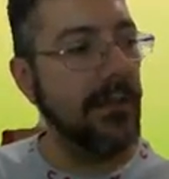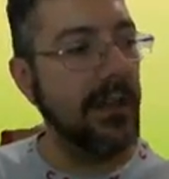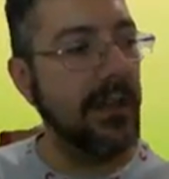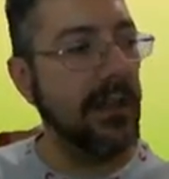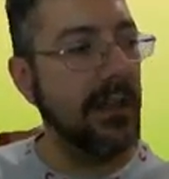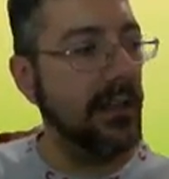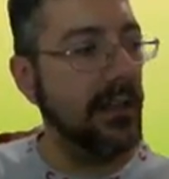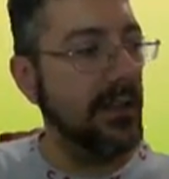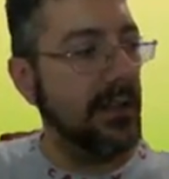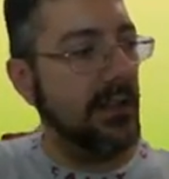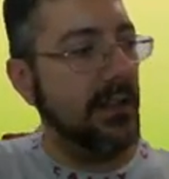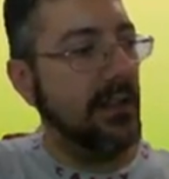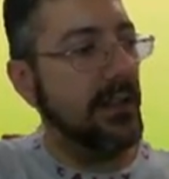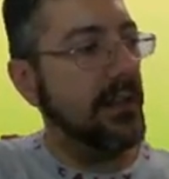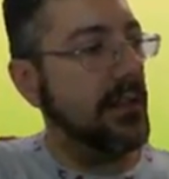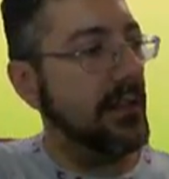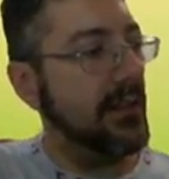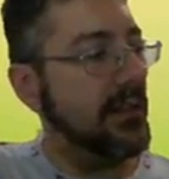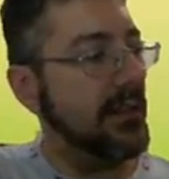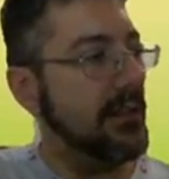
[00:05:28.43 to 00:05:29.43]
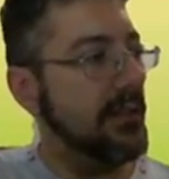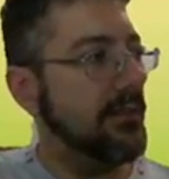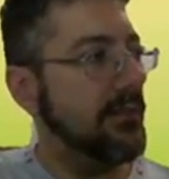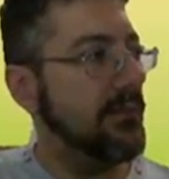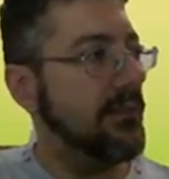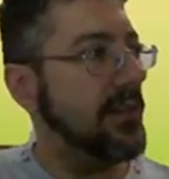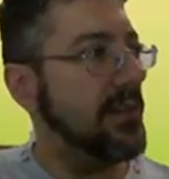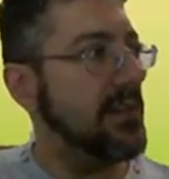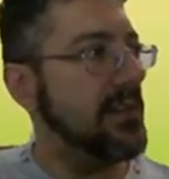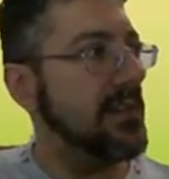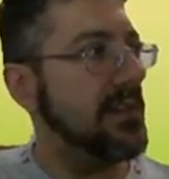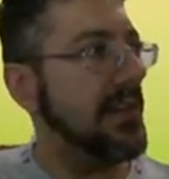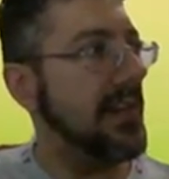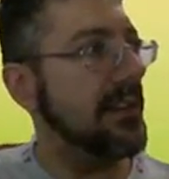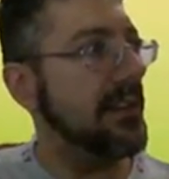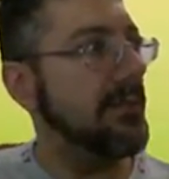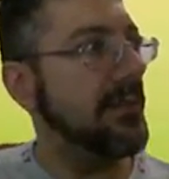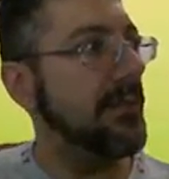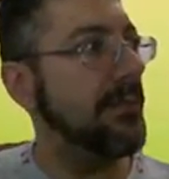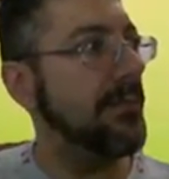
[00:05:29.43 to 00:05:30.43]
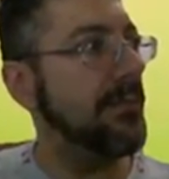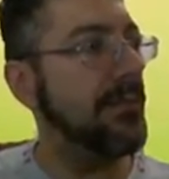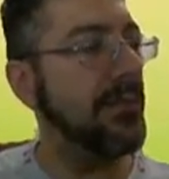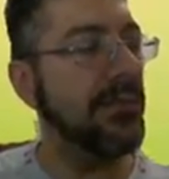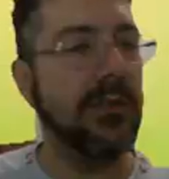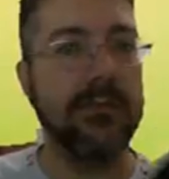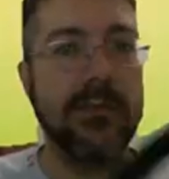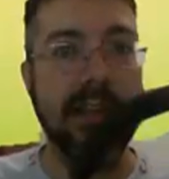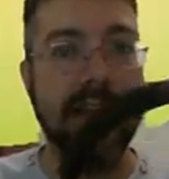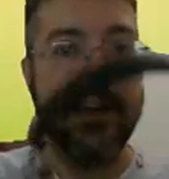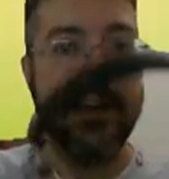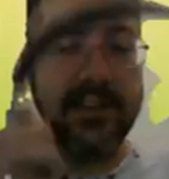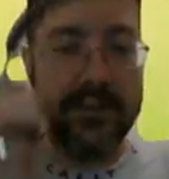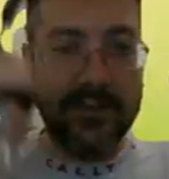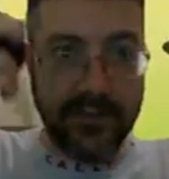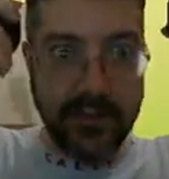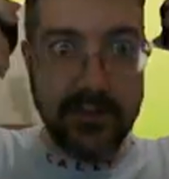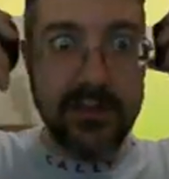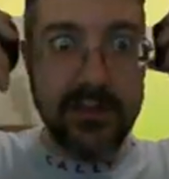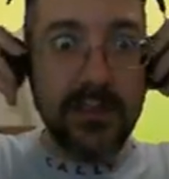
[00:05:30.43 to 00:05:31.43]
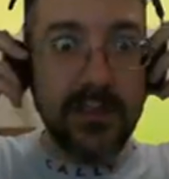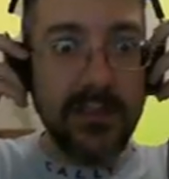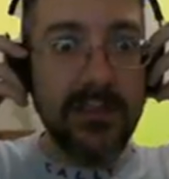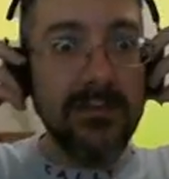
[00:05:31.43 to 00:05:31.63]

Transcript: And just let me put my headphones.